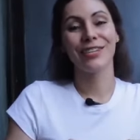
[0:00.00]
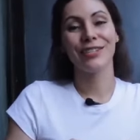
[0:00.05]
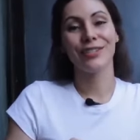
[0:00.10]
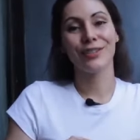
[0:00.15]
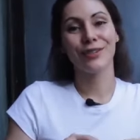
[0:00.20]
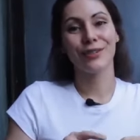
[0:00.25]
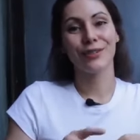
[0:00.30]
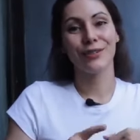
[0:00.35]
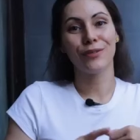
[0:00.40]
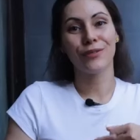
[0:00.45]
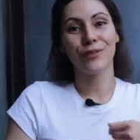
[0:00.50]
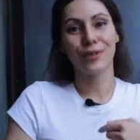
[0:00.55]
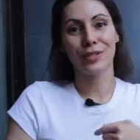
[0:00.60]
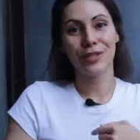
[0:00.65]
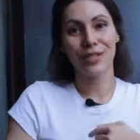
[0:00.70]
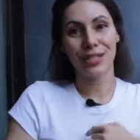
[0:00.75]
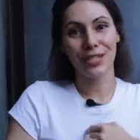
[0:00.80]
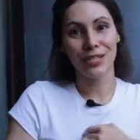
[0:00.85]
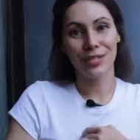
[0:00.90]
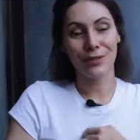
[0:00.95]
So
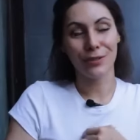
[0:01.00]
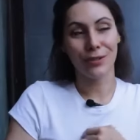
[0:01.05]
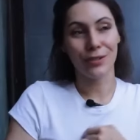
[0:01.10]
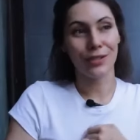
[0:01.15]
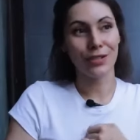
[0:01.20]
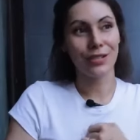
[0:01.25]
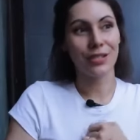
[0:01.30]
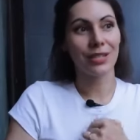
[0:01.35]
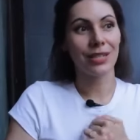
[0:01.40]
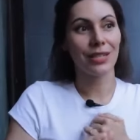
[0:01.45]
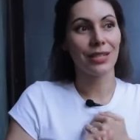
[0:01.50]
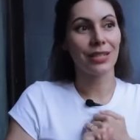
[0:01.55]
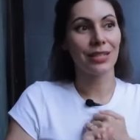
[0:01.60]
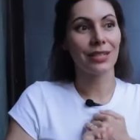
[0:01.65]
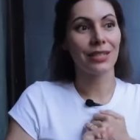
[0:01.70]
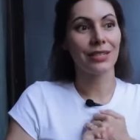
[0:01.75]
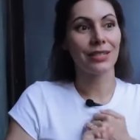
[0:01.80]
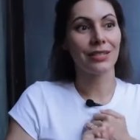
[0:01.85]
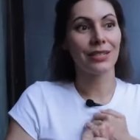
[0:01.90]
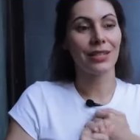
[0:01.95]
first things first
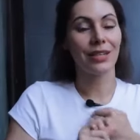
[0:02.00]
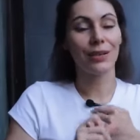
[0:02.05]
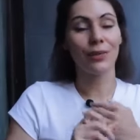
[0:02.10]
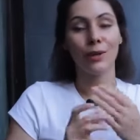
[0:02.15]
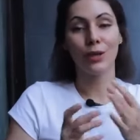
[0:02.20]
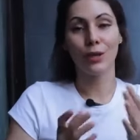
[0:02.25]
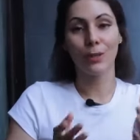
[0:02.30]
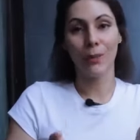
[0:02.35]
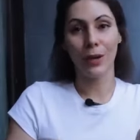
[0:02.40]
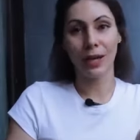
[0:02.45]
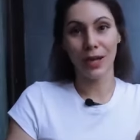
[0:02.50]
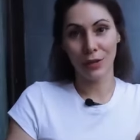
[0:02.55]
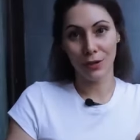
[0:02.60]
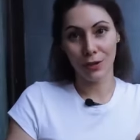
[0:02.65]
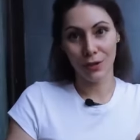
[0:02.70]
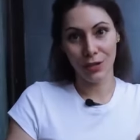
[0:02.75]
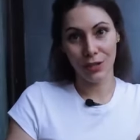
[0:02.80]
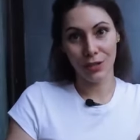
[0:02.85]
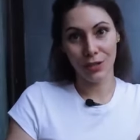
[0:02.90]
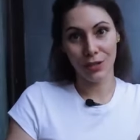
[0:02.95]
is when you buy
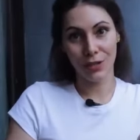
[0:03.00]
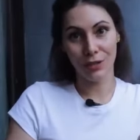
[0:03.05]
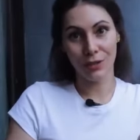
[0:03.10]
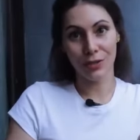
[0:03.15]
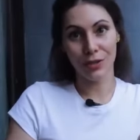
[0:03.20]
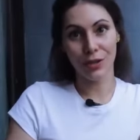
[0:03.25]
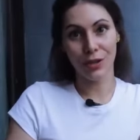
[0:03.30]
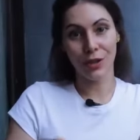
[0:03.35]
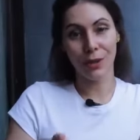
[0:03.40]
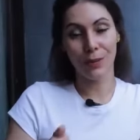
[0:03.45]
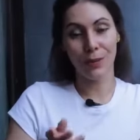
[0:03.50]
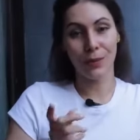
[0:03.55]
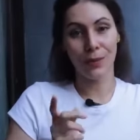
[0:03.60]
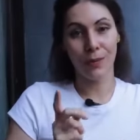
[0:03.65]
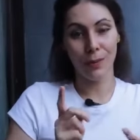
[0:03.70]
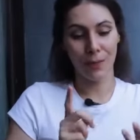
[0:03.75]
gold in a gold shop,